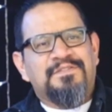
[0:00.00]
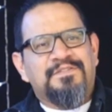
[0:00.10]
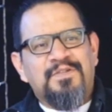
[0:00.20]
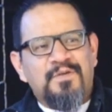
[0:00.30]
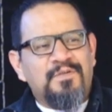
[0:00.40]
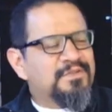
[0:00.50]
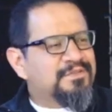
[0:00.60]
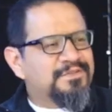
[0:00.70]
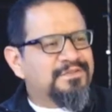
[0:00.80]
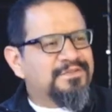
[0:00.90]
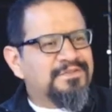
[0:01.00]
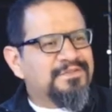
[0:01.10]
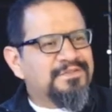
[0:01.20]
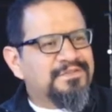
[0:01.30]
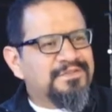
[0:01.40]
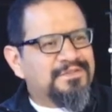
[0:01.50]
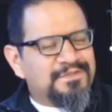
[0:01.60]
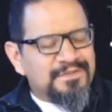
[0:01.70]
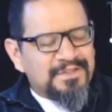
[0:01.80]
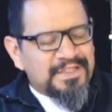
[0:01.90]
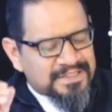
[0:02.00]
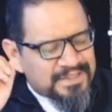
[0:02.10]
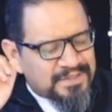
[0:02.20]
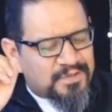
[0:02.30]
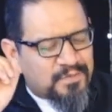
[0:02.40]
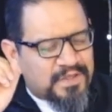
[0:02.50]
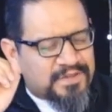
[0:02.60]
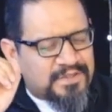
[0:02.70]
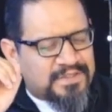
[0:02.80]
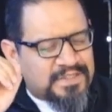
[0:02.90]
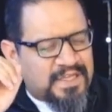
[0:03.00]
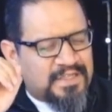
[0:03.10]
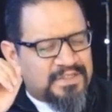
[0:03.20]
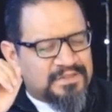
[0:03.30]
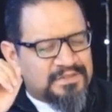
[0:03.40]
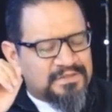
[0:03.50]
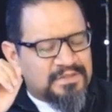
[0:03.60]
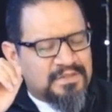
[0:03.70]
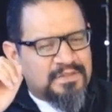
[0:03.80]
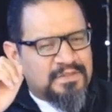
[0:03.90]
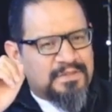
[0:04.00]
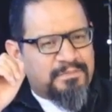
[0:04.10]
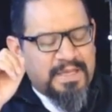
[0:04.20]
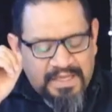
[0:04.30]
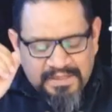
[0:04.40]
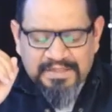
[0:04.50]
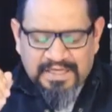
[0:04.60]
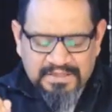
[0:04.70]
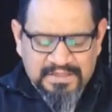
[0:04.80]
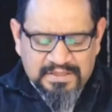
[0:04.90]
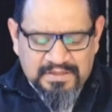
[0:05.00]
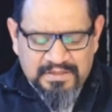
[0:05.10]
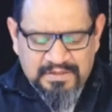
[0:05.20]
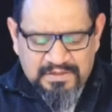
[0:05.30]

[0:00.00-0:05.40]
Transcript: don't listen to what they're saying. Pay attention